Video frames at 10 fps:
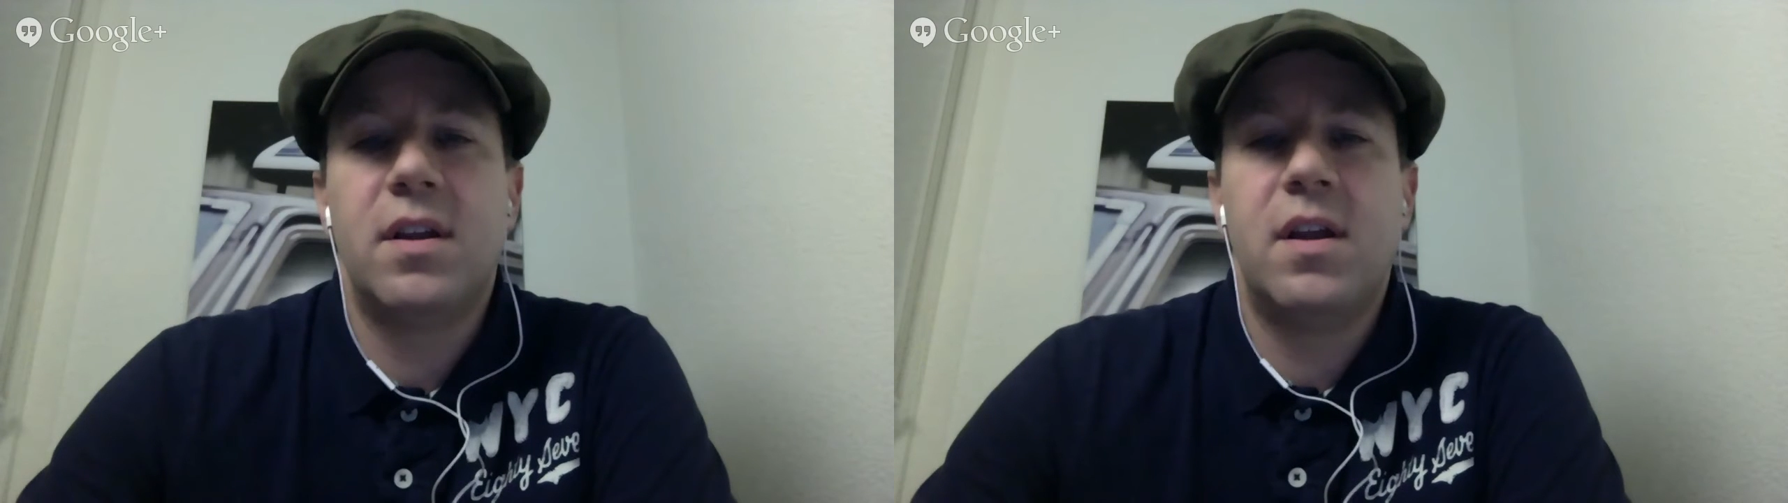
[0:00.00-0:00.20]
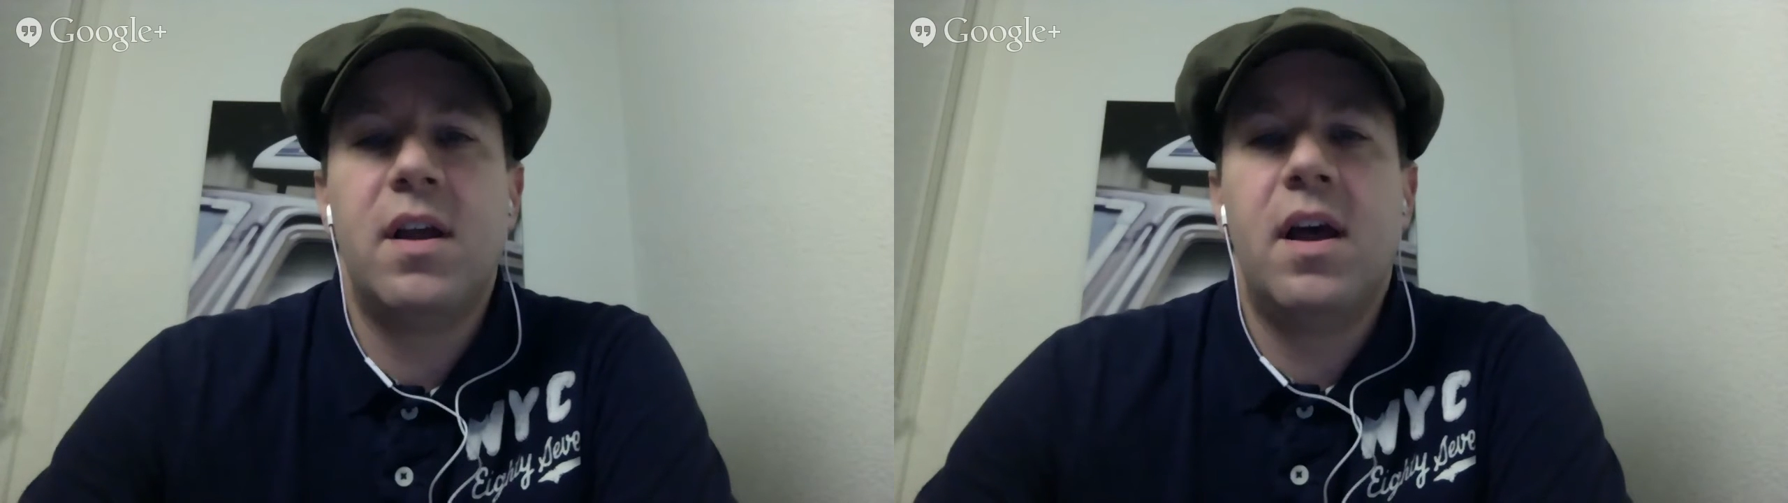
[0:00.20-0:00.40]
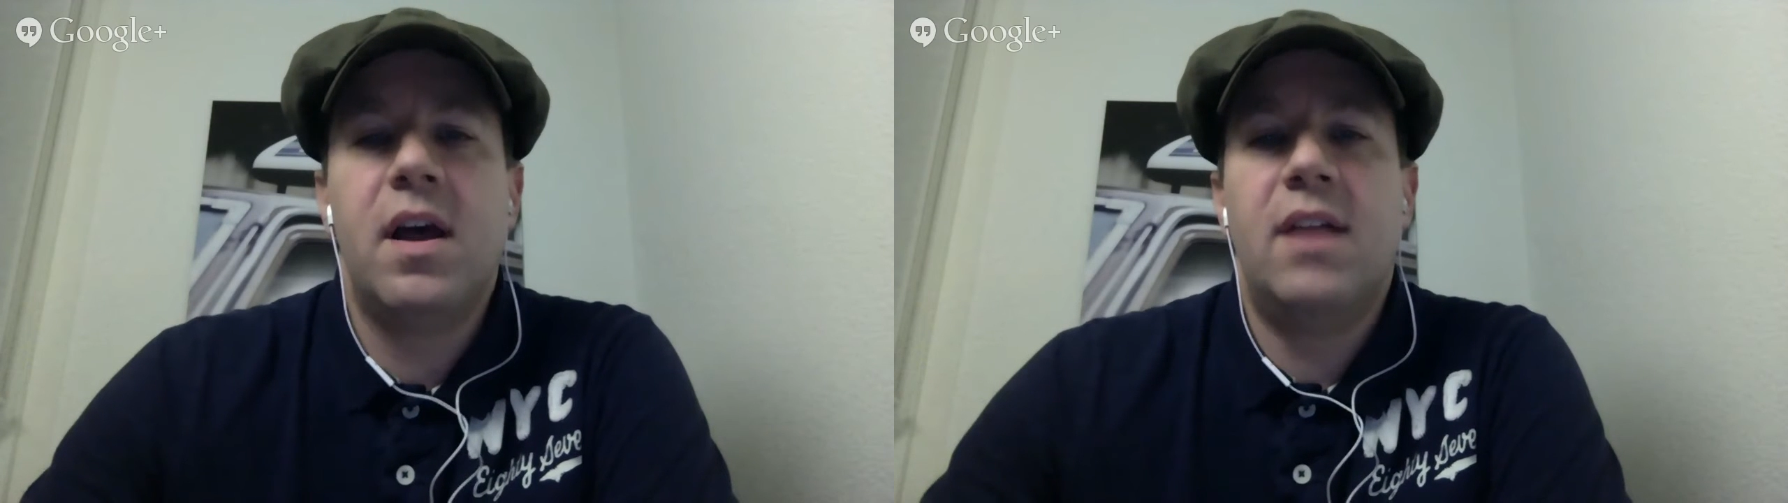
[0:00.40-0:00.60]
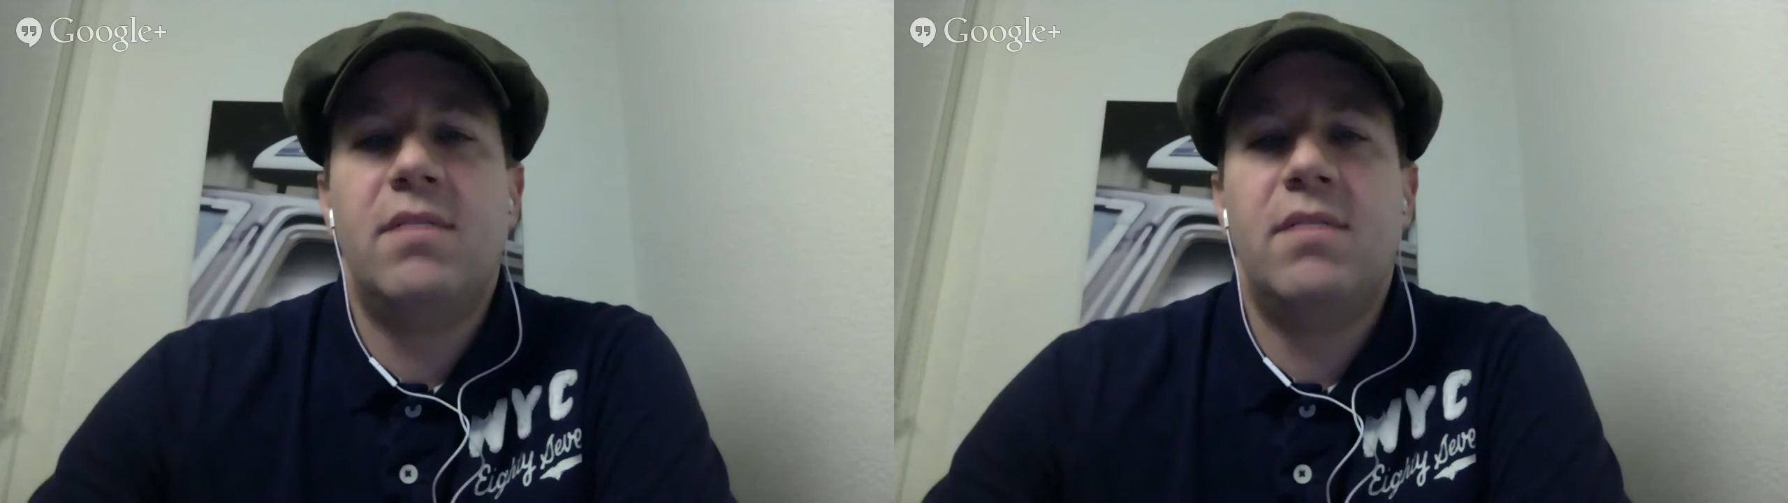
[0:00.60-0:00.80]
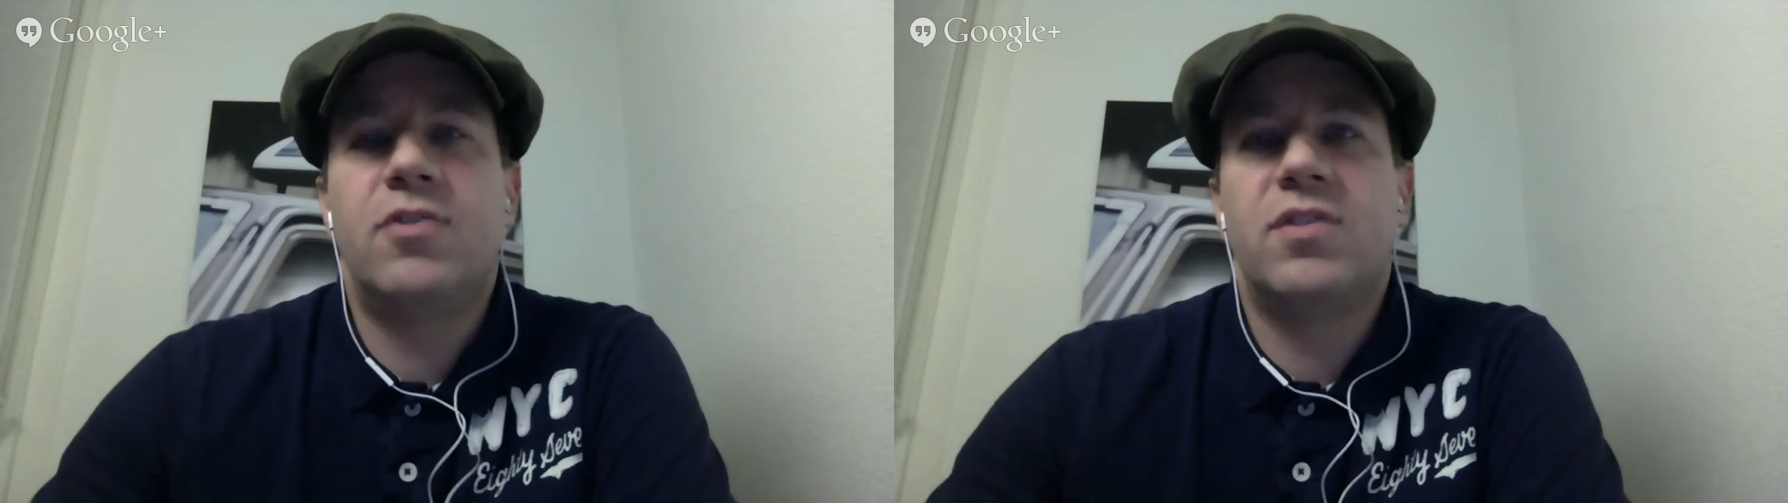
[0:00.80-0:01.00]
And we will
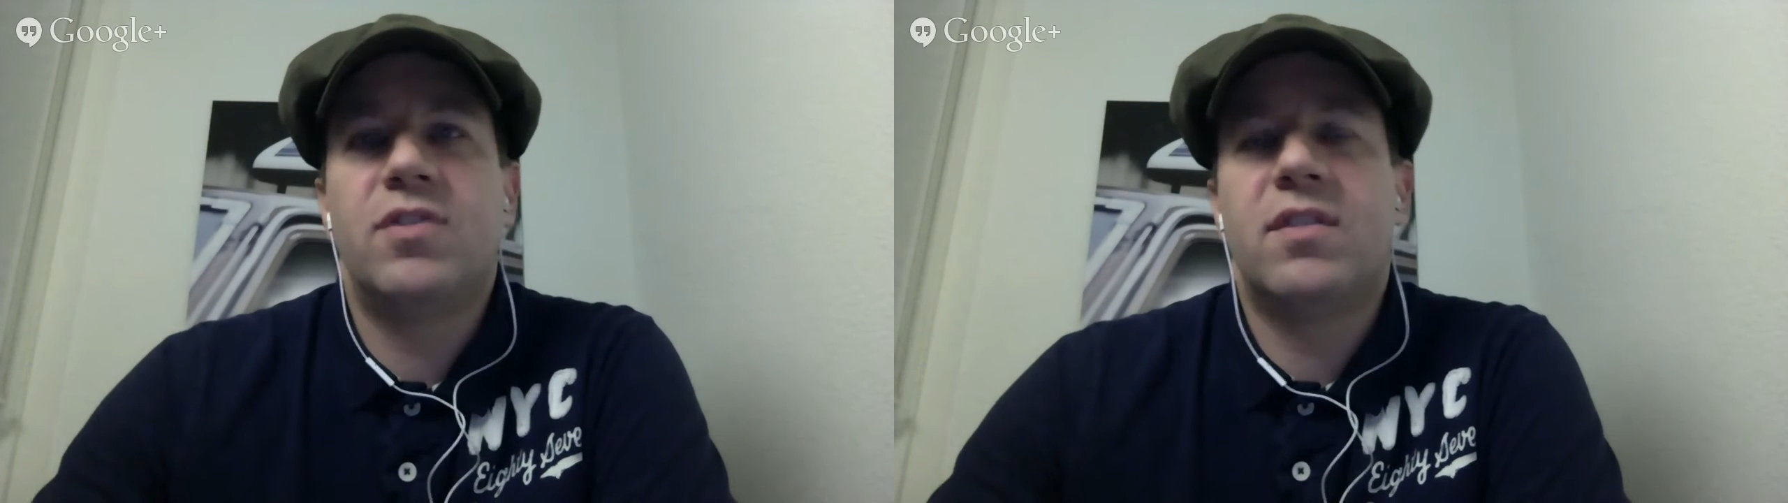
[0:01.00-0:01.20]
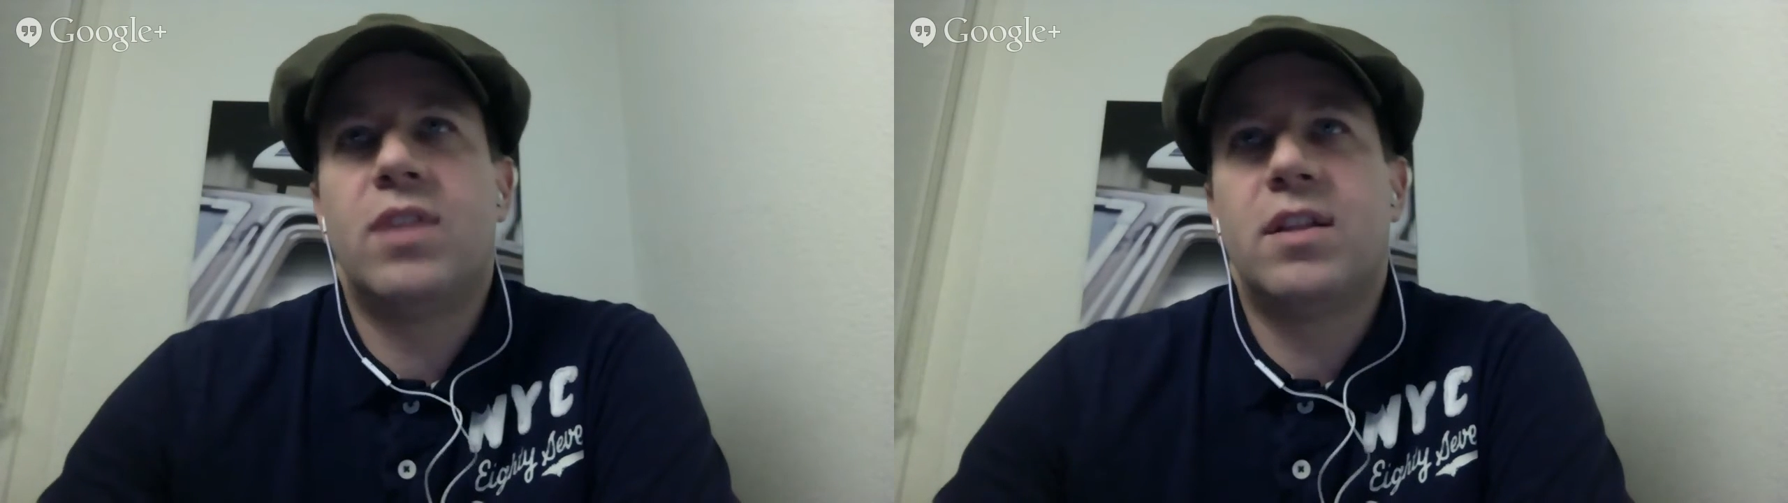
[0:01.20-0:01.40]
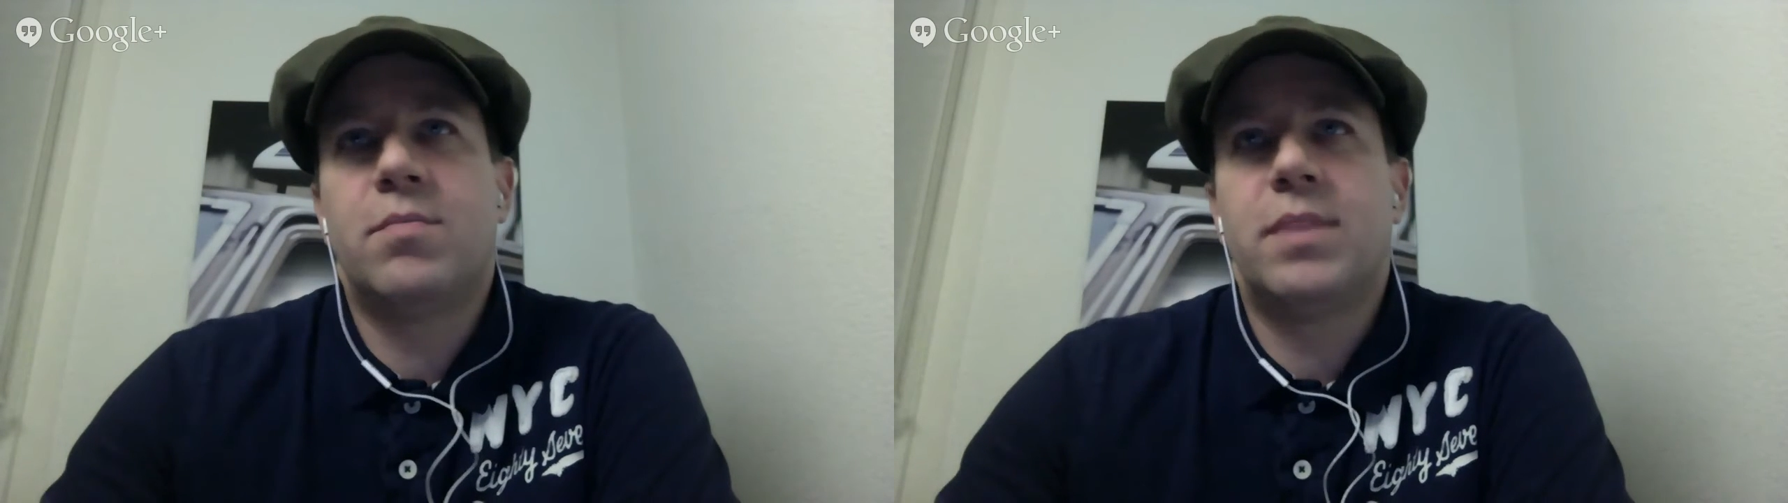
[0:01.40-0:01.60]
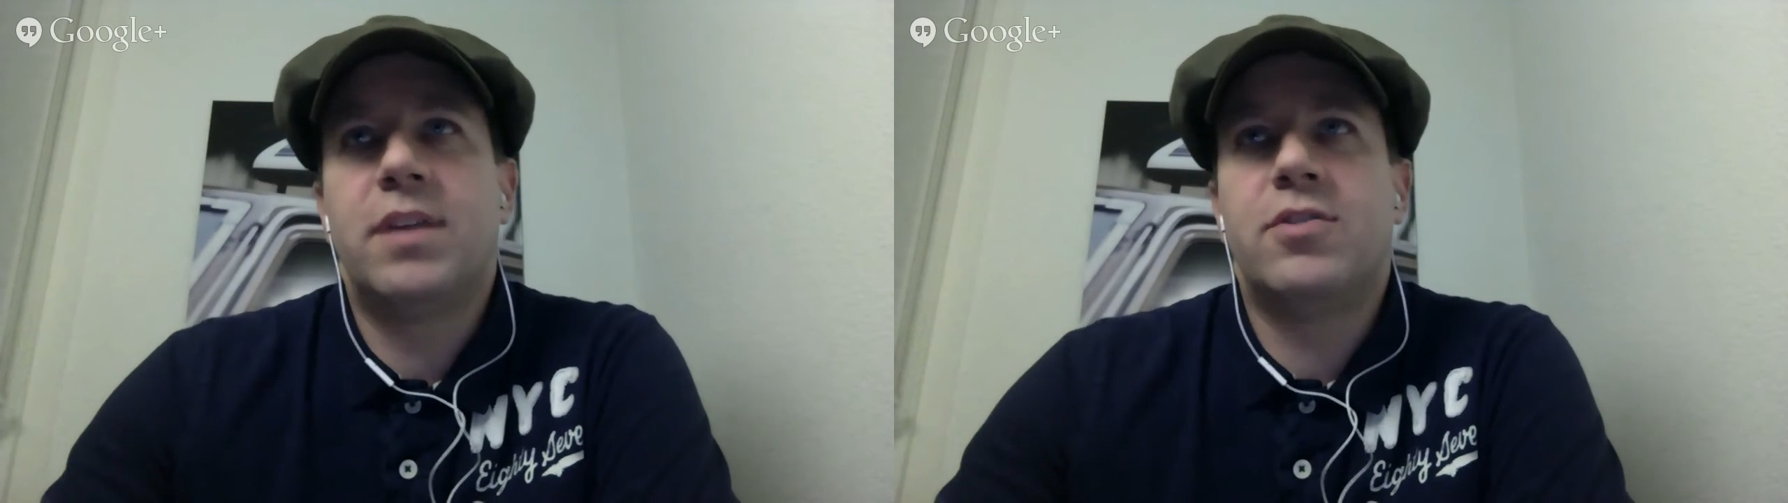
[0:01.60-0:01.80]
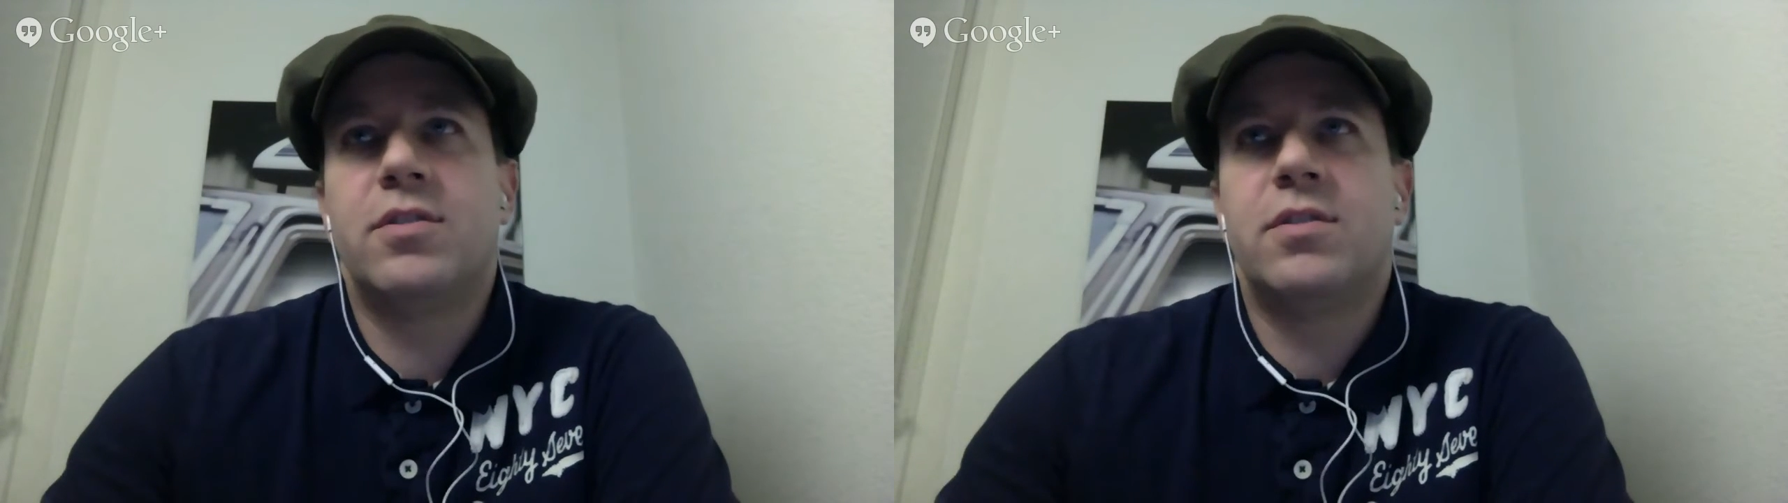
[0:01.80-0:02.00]
just look at the pictures.